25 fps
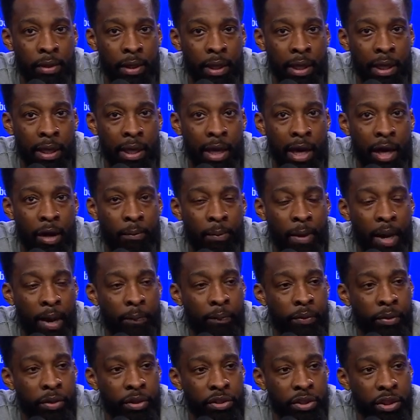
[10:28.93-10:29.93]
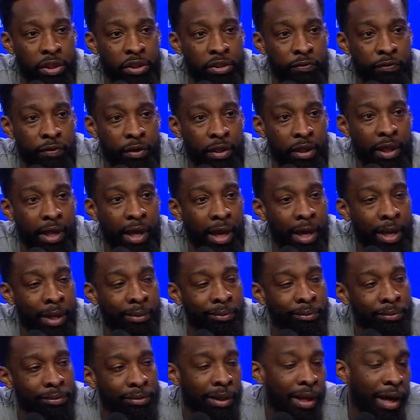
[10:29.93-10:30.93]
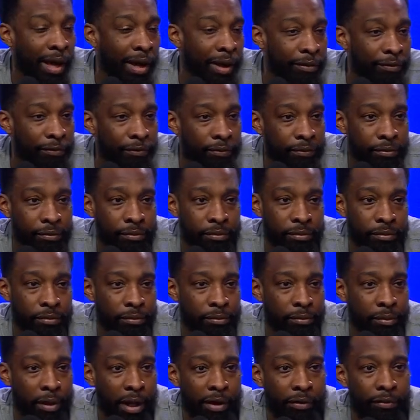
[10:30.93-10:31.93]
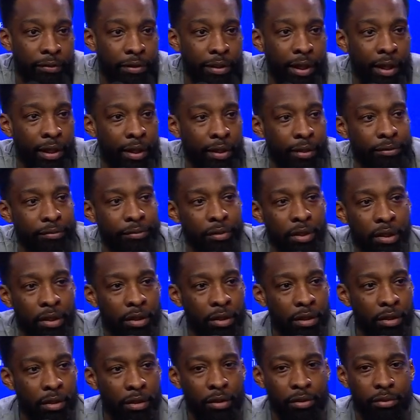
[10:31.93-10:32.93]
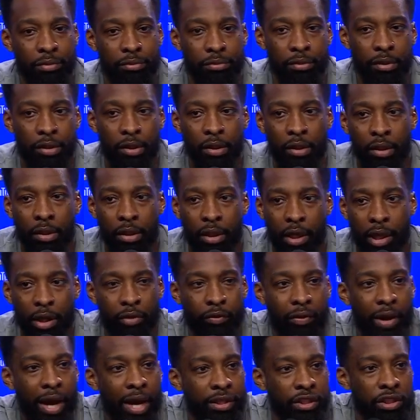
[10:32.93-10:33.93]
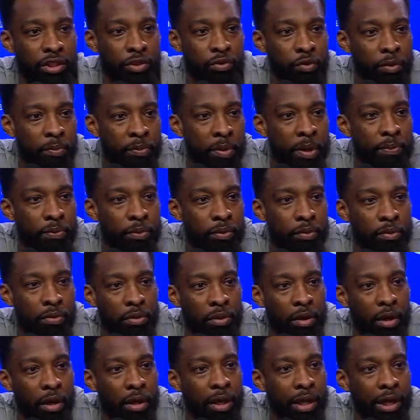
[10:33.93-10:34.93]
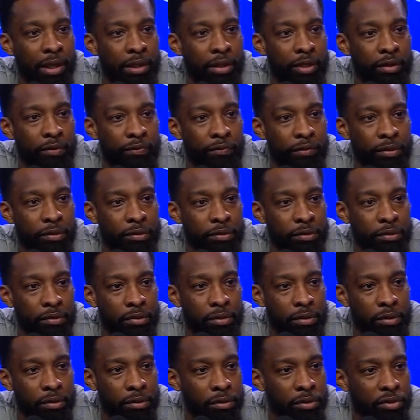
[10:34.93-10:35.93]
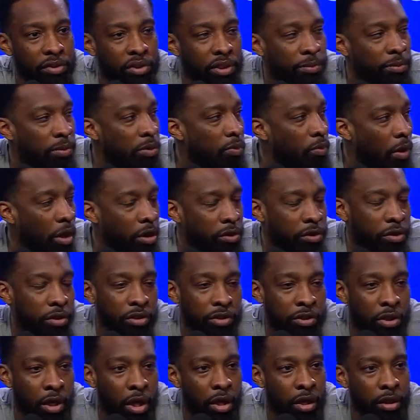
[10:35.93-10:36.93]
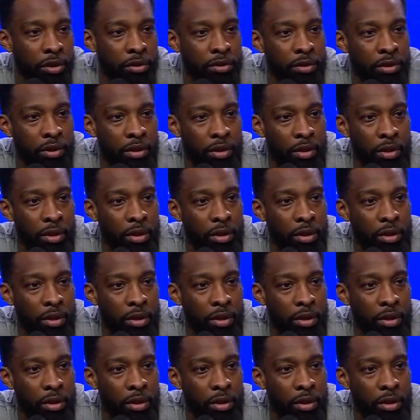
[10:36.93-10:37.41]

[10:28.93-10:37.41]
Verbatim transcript: And now my appreciation for the game, life, my everyday, you know, interactions with people are a lot different. Uh, you see me walk through these halls.